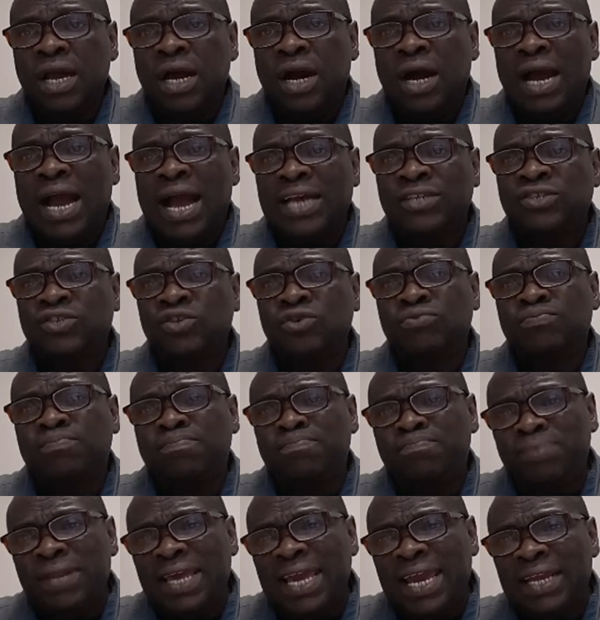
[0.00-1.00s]
as you
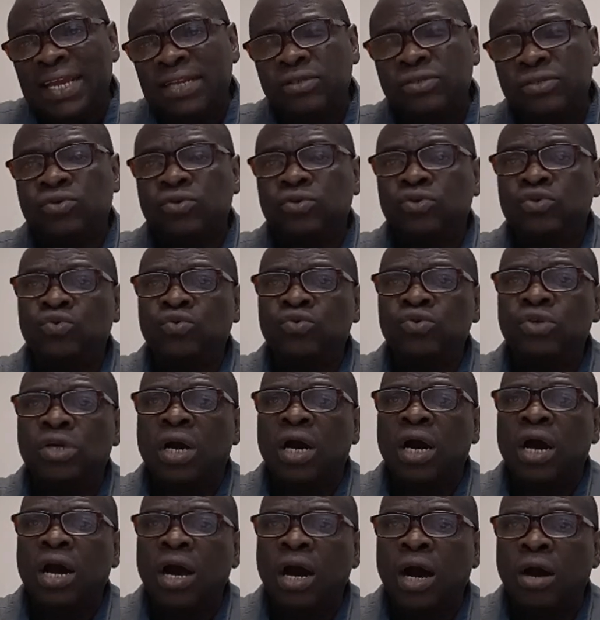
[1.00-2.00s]
plan to do
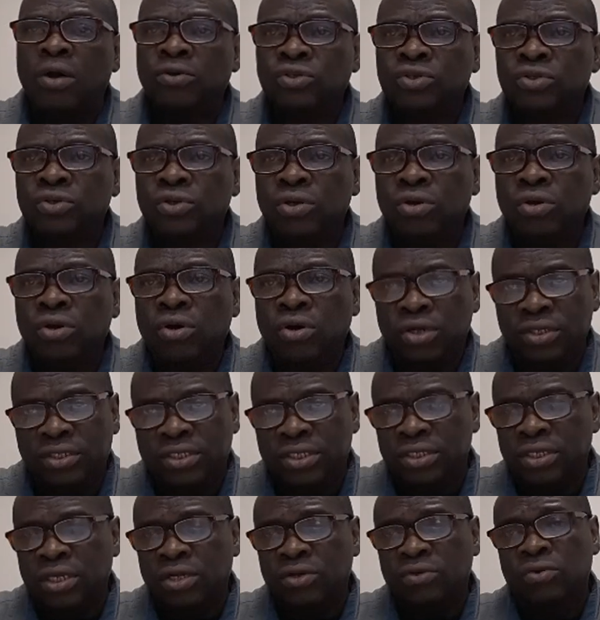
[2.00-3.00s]
your house
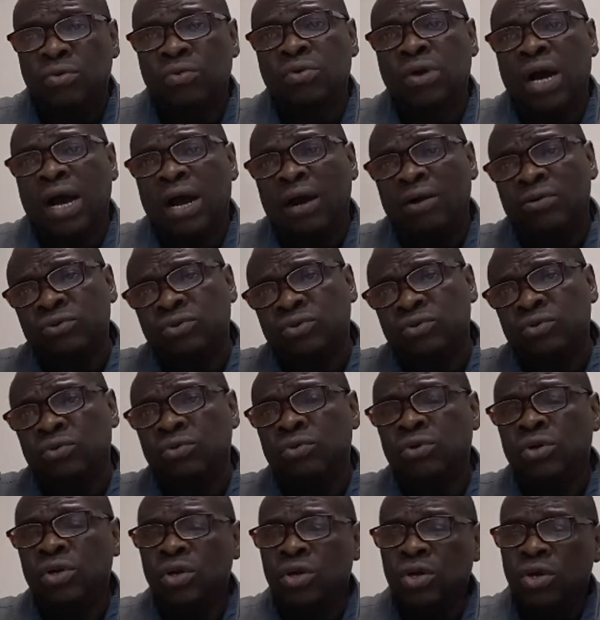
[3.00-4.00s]
hunting and going out
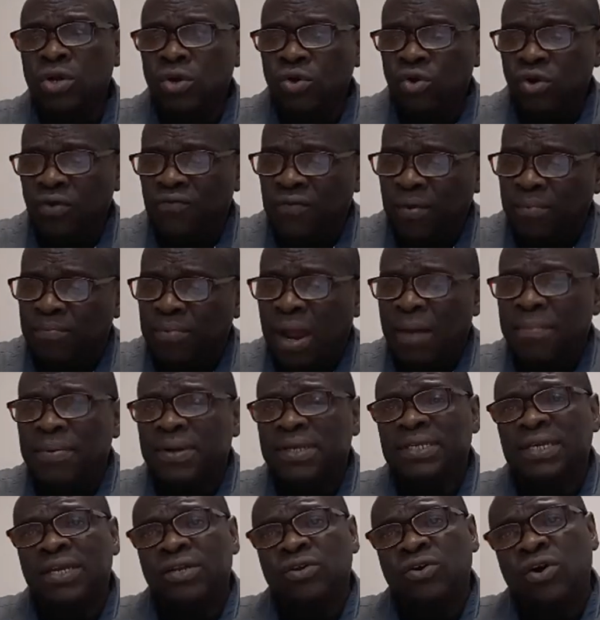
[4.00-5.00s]
to look for
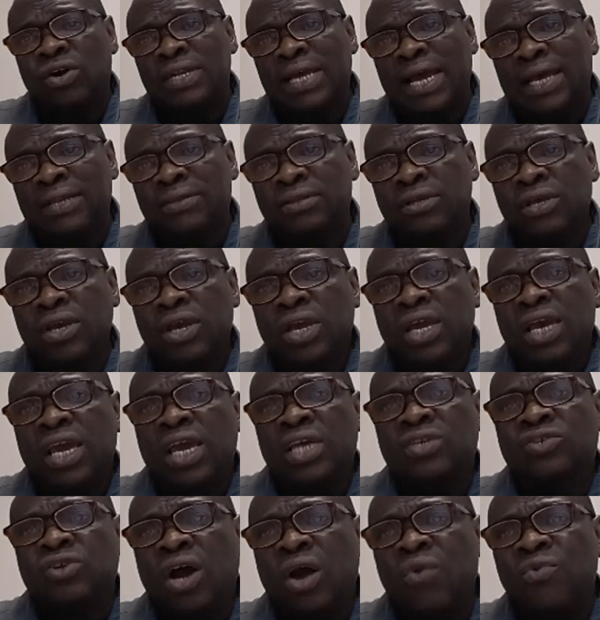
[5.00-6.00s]
property and all that,
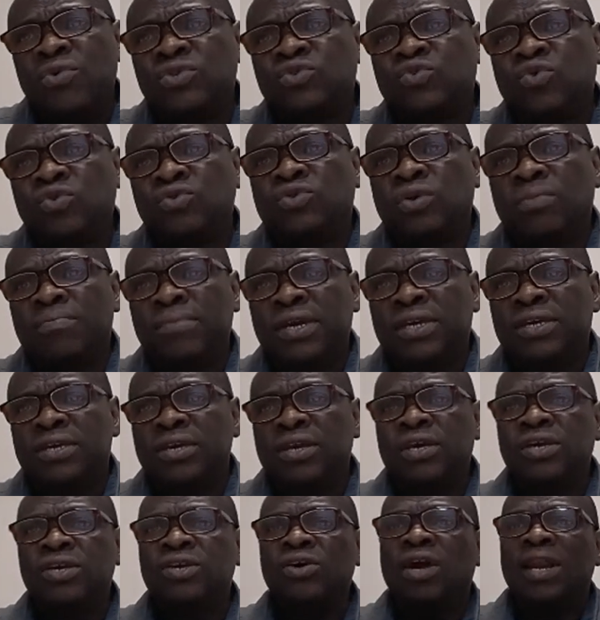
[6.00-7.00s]
it's always good to
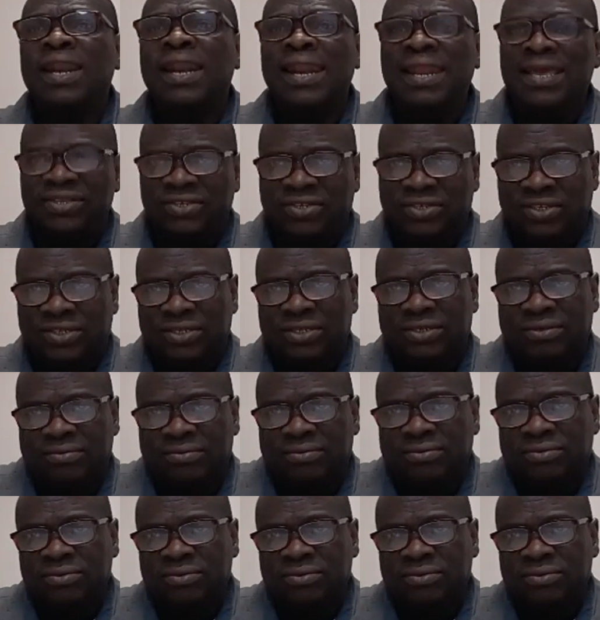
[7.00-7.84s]
make your list,